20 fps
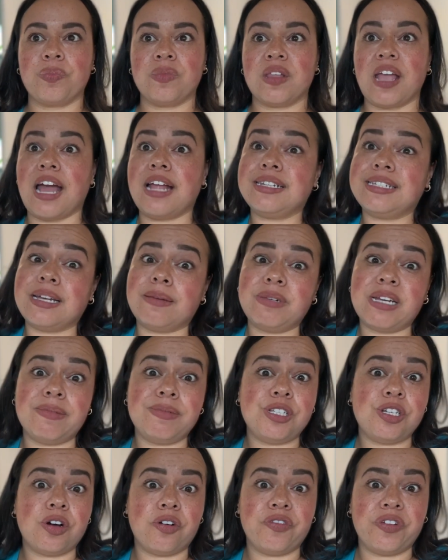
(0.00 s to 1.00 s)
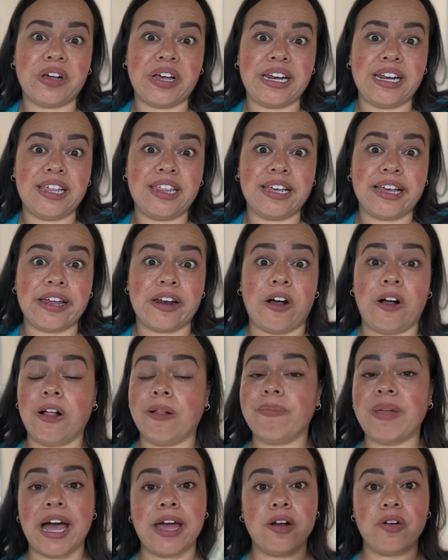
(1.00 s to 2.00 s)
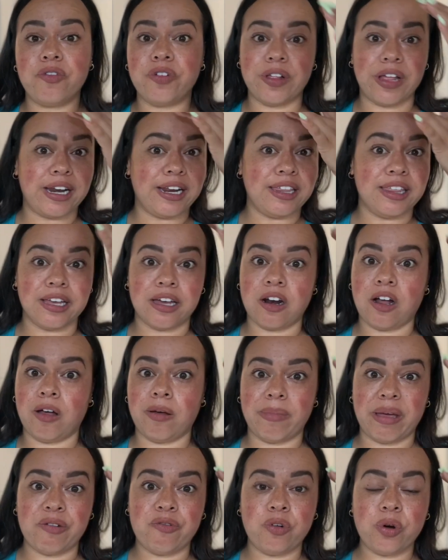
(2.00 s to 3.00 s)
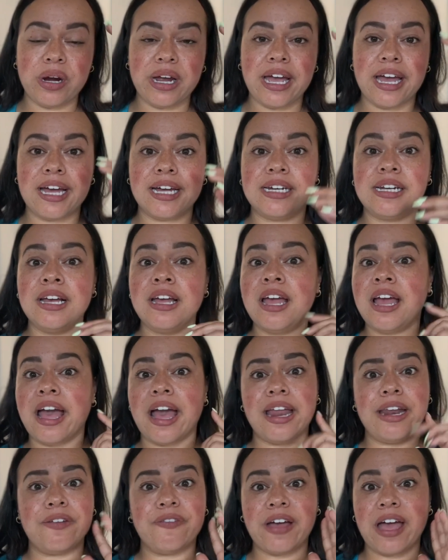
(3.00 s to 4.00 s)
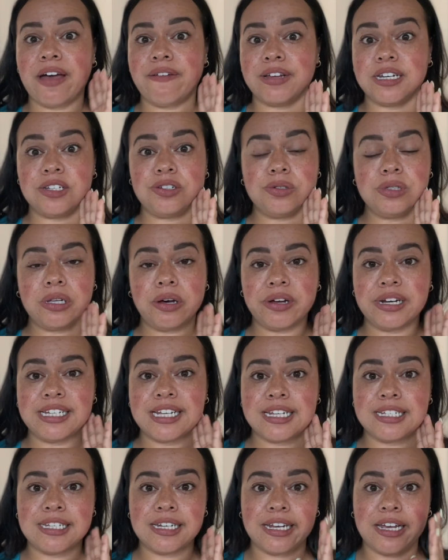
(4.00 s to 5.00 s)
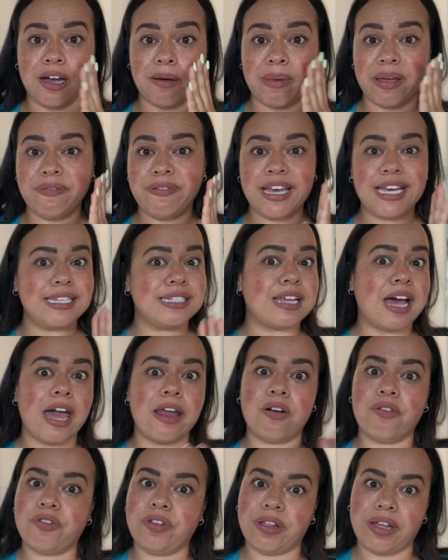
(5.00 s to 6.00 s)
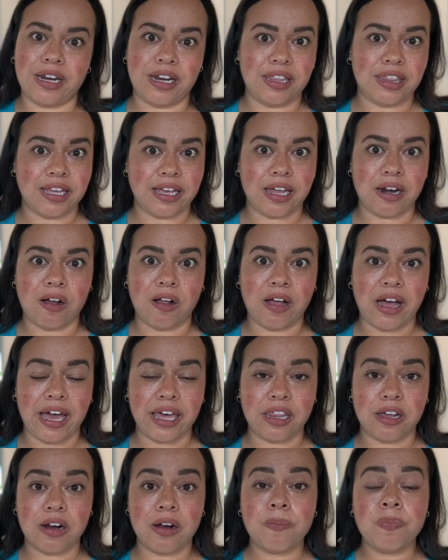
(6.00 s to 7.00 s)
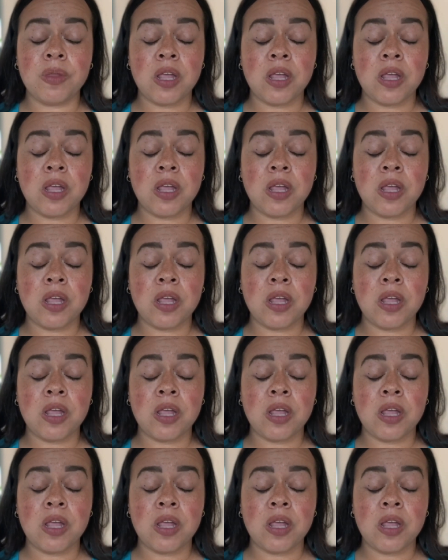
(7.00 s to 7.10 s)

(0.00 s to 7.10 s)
And sometimes you don't feel anything at all. I don't feel anything at all on my forehead. And if I have it too low intensity on my face, I don't feel anything at all either.